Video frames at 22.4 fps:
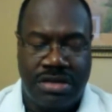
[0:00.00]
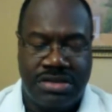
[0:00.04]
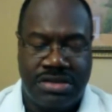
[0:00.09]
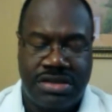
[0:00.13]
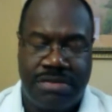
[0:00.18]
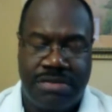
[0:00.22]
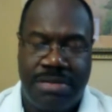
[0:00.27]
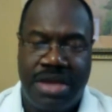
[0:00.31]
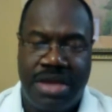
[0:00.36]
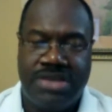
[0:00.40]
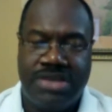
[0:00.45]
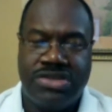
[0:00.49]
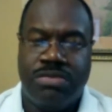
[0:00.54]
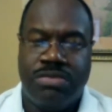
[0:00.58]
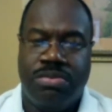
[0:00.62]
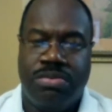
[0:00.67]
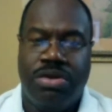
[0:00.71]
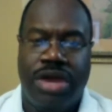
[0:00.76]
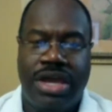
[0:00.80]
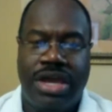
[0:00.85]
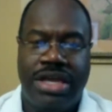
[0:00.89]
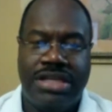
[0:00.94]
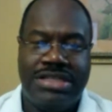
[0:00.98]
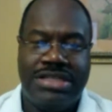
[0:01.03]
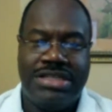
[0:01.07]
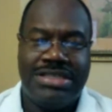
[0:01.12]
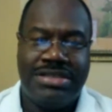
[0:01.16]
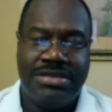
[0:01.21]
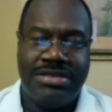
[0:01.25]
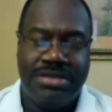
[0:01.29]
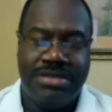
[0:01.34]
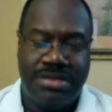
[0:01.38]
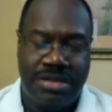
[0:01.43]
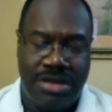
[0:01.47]
semester break,
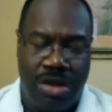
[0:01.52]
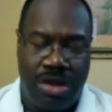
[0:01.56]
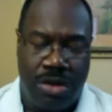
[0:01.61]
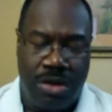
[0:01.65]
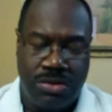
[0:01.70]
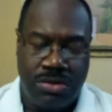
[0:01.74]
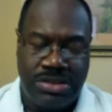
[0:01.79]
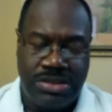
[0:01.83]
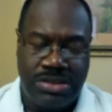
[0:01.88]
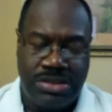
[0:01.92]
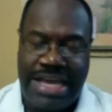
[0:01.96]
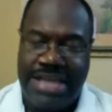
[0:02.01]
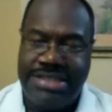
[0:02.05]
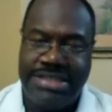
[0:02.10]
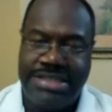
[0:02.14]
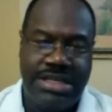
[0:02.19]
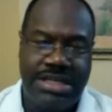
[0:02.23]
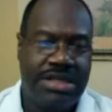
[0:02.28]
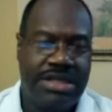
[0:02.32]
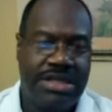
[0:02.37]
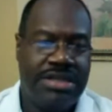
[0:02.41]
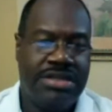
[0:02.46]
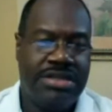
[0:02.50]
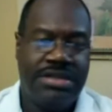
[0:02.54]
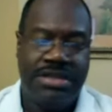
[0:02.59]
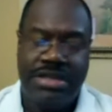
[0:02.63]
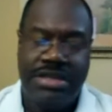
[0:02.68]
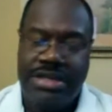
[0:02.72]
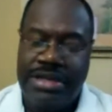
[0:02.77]
testing,